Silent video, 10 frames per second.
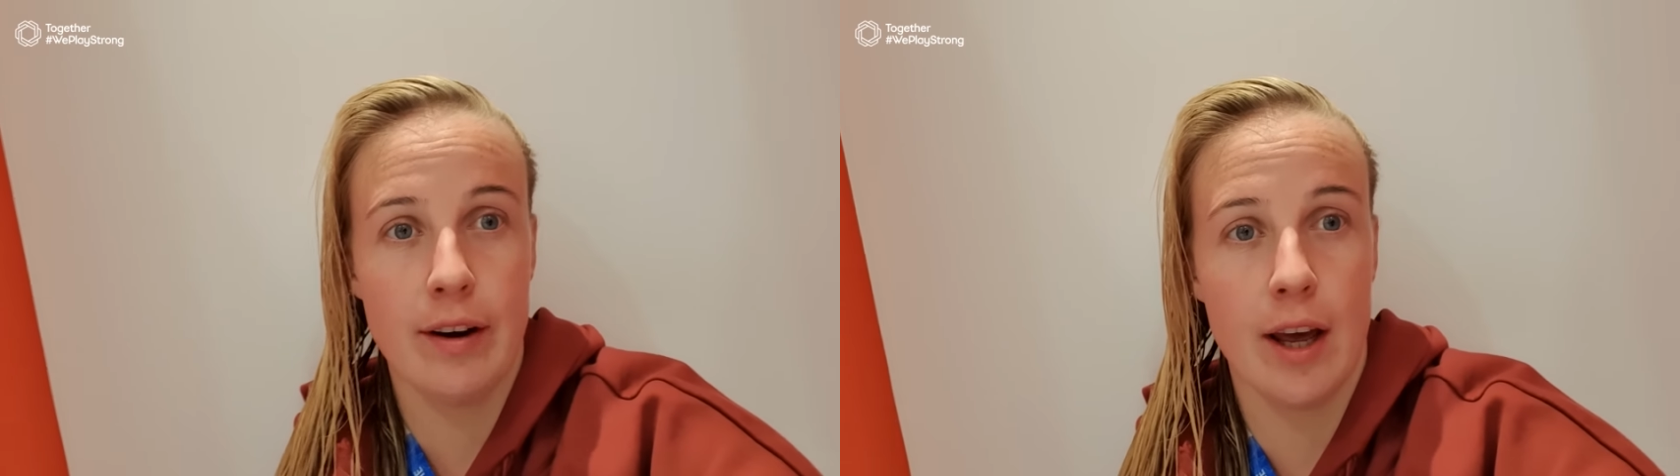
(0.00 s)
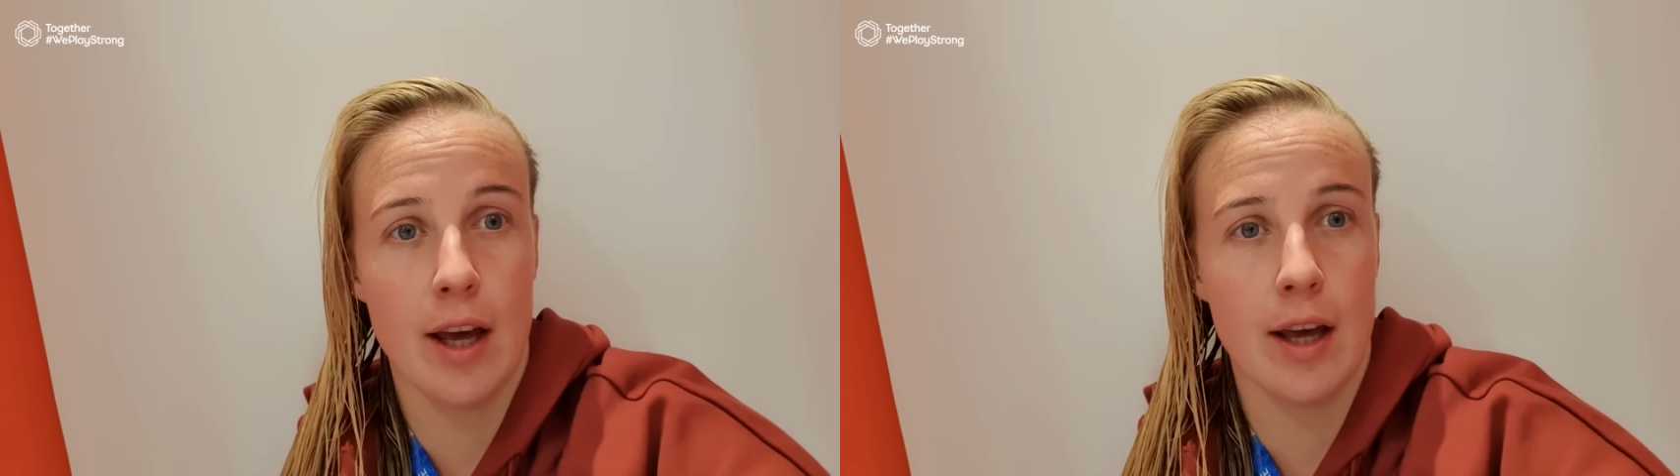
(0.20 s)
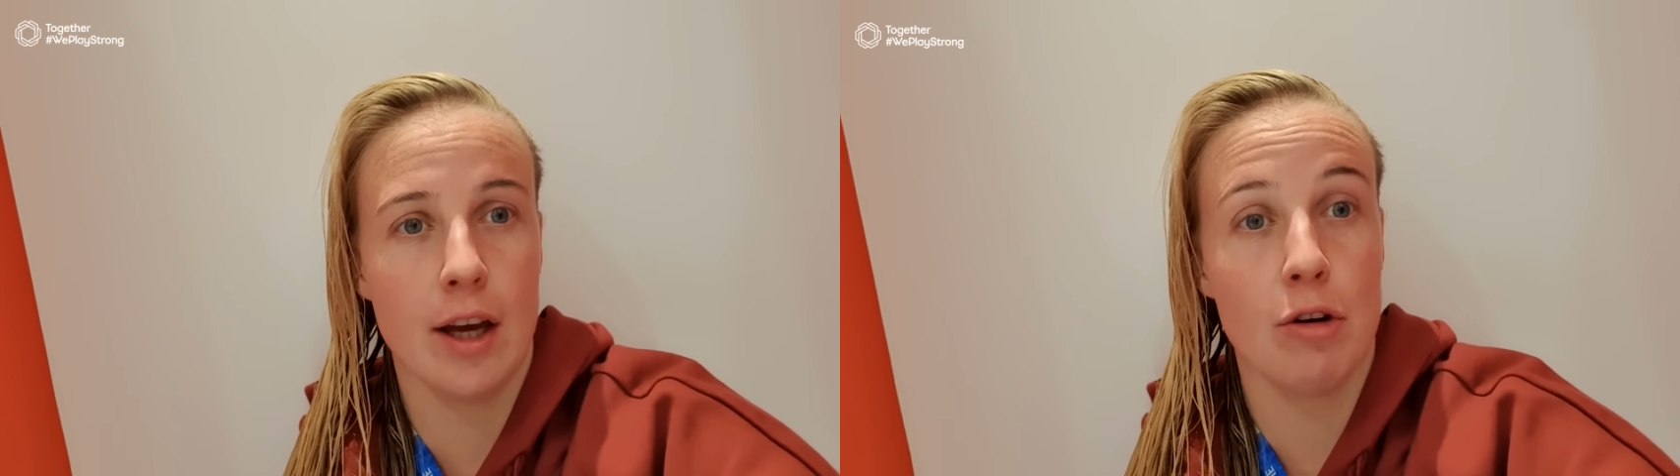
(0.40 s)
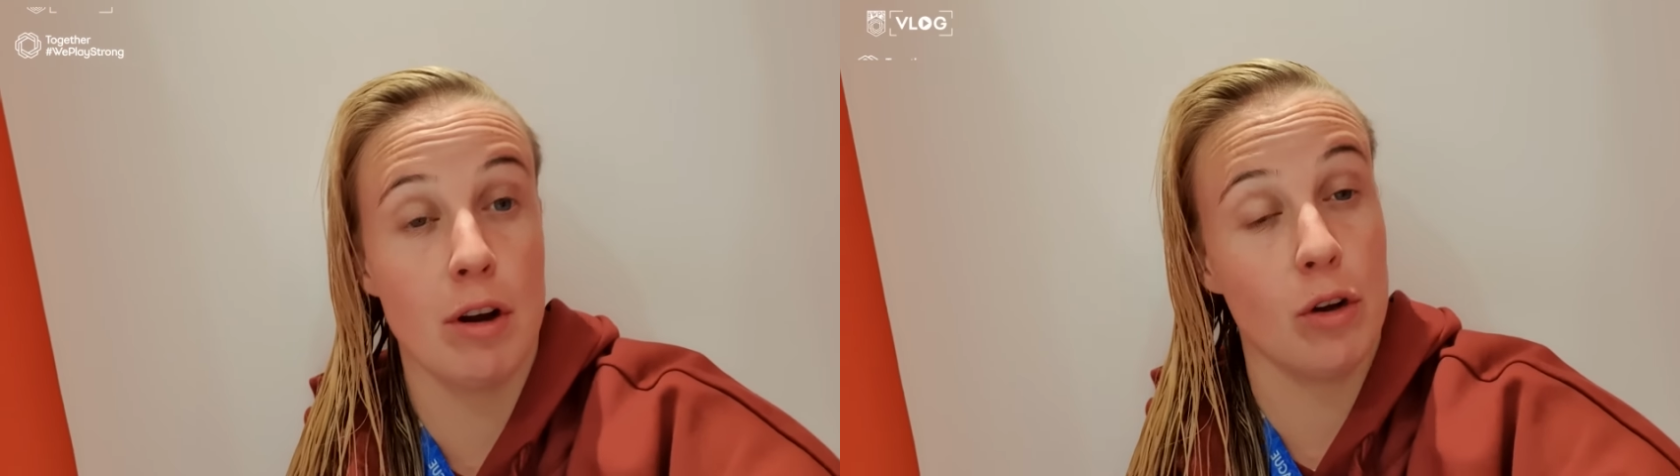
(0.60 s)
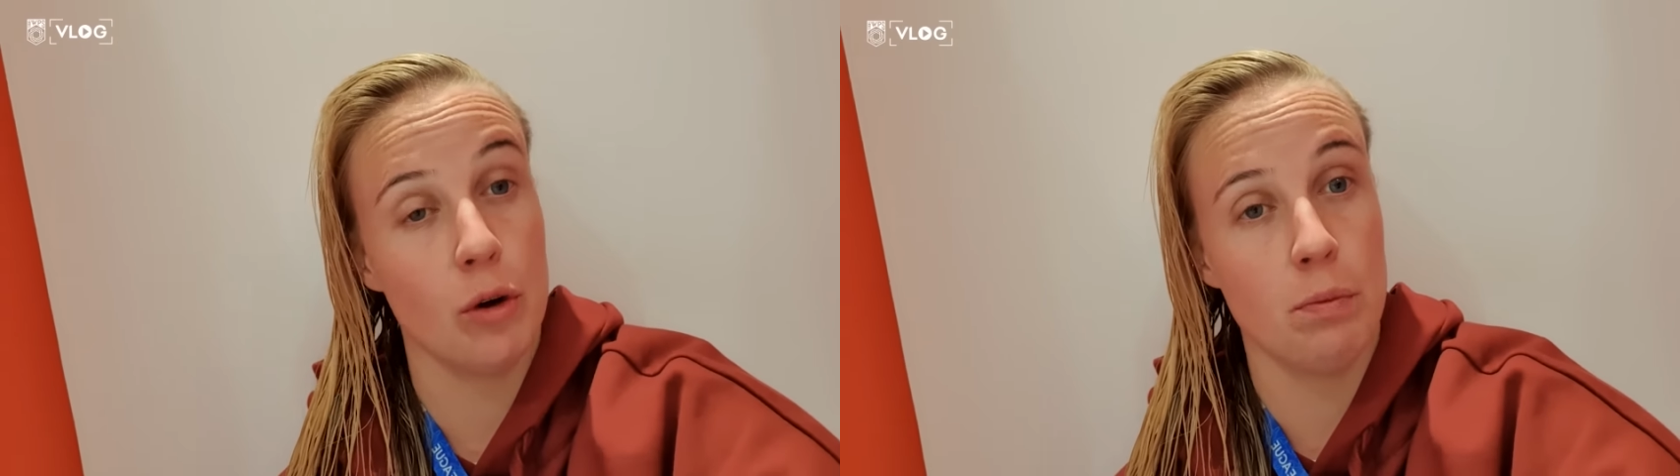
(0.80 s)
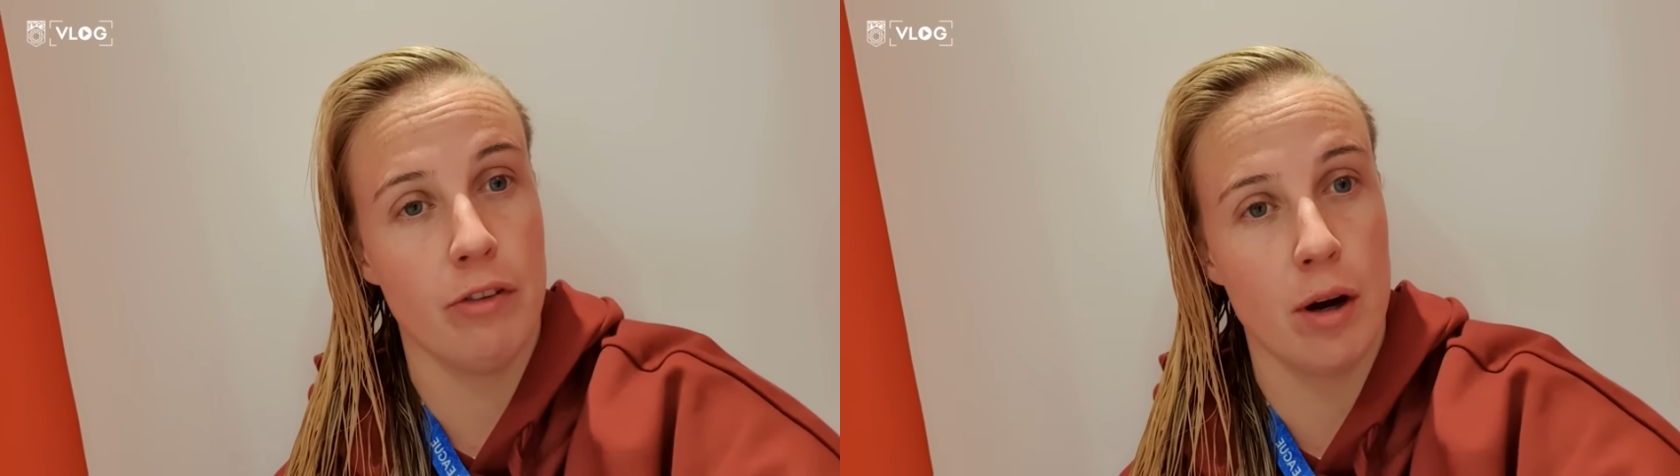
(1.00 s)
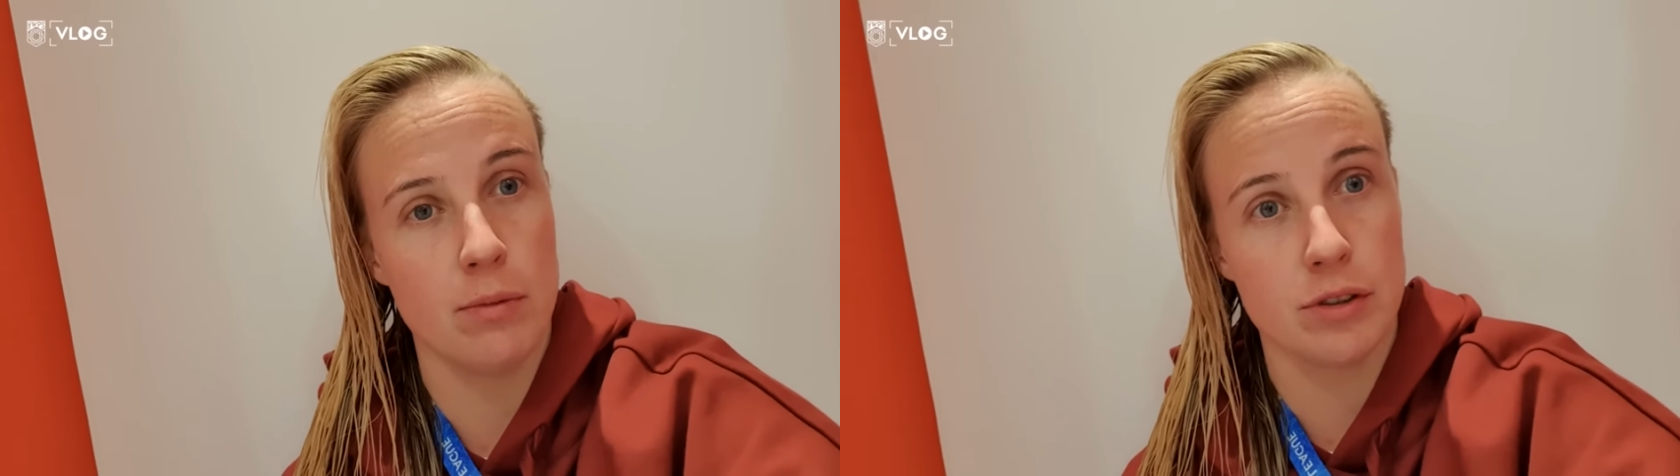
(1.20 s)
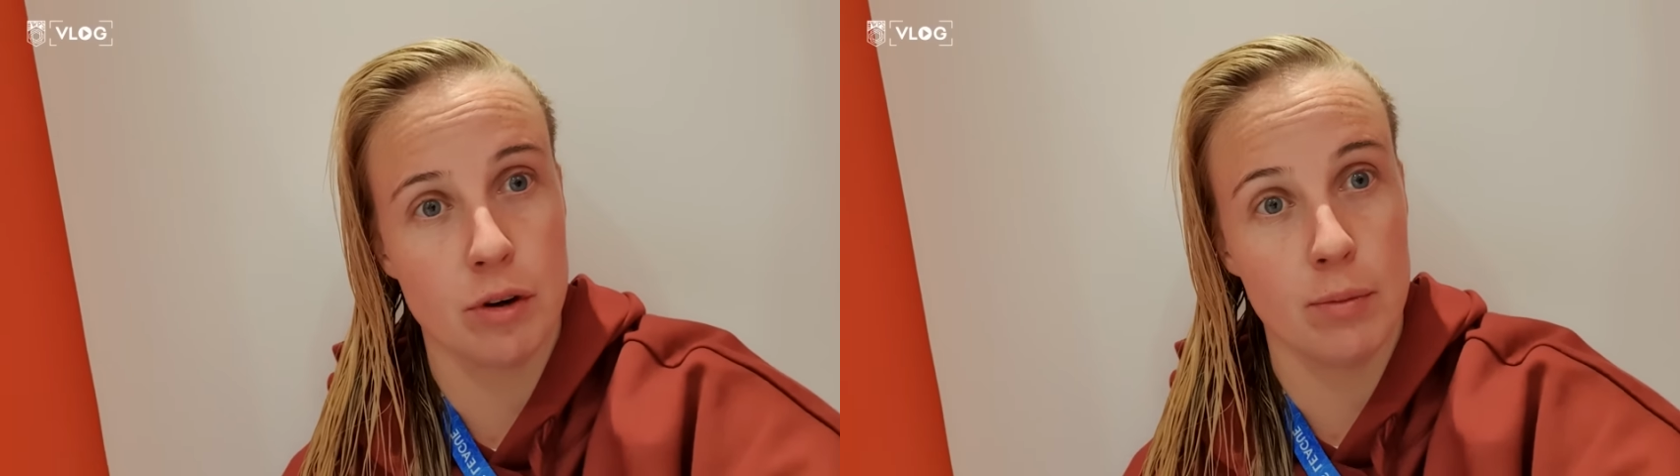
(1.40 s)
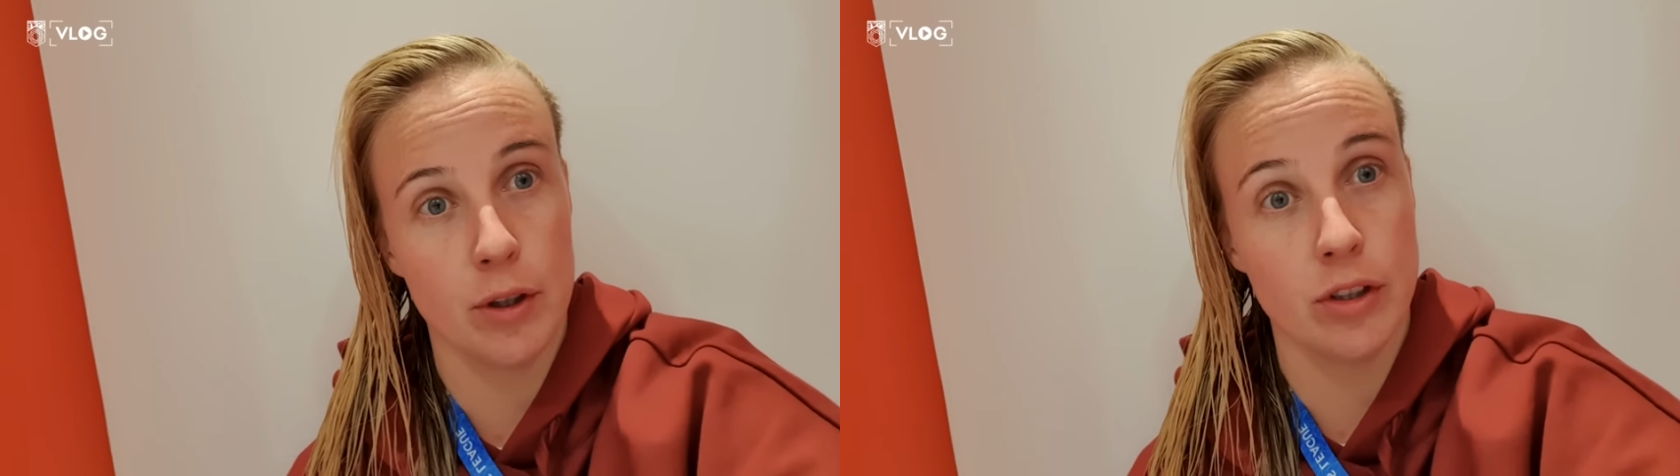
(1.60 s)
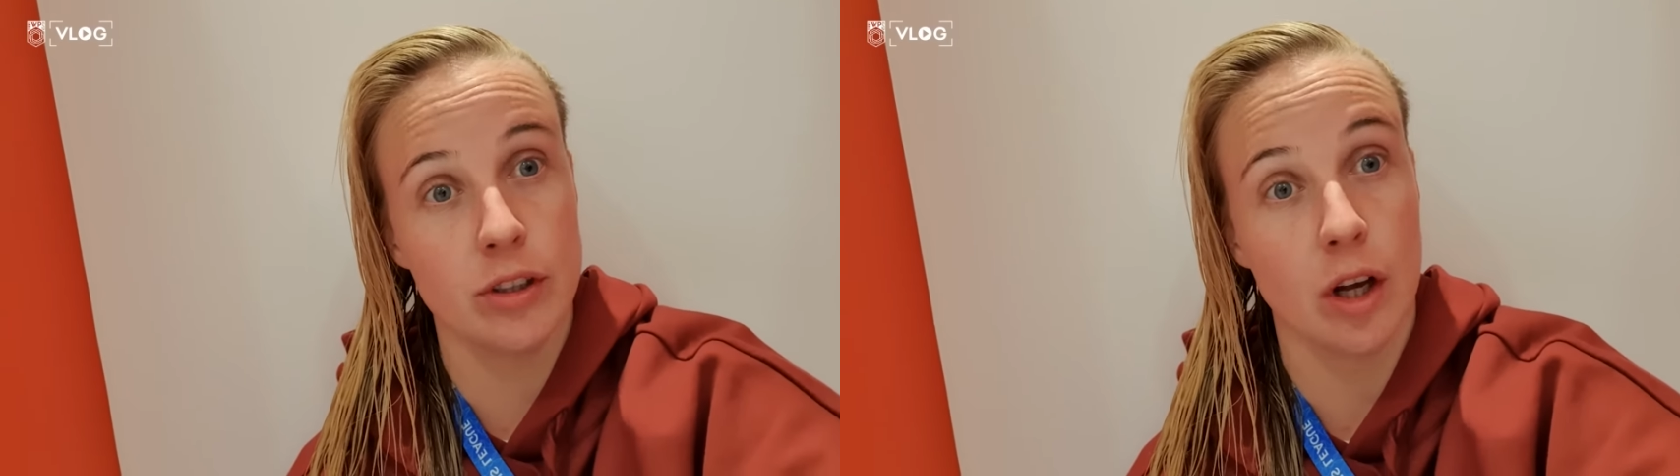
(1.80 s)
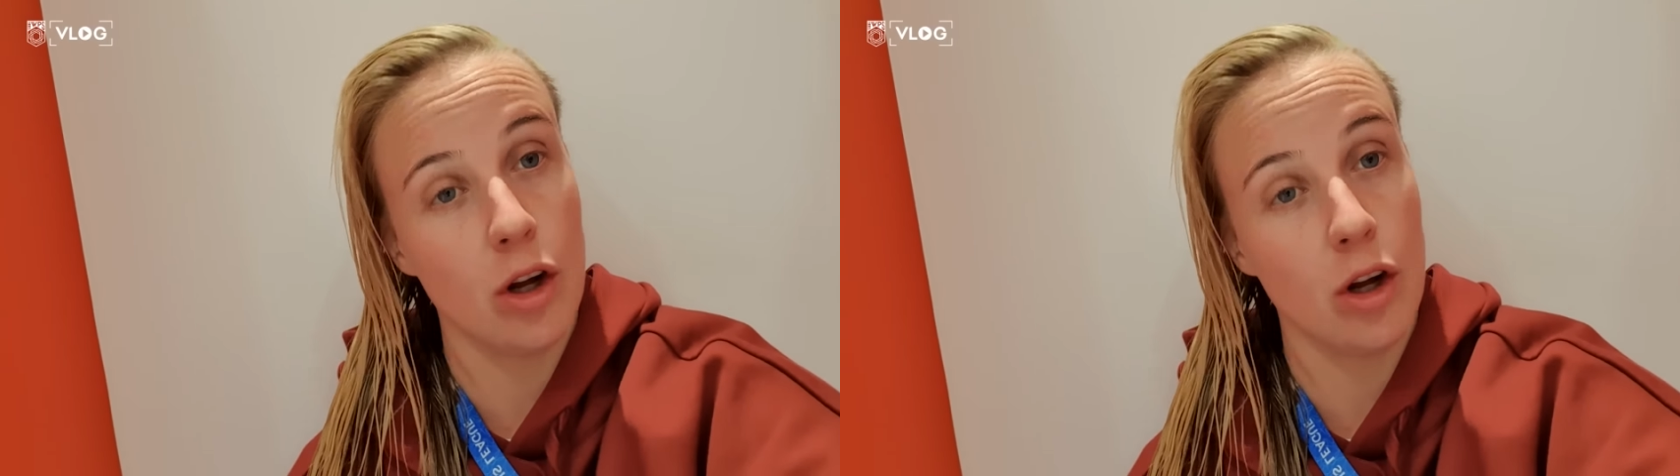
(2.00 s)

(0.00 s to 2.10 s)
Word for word: Uh, great, good performance from us,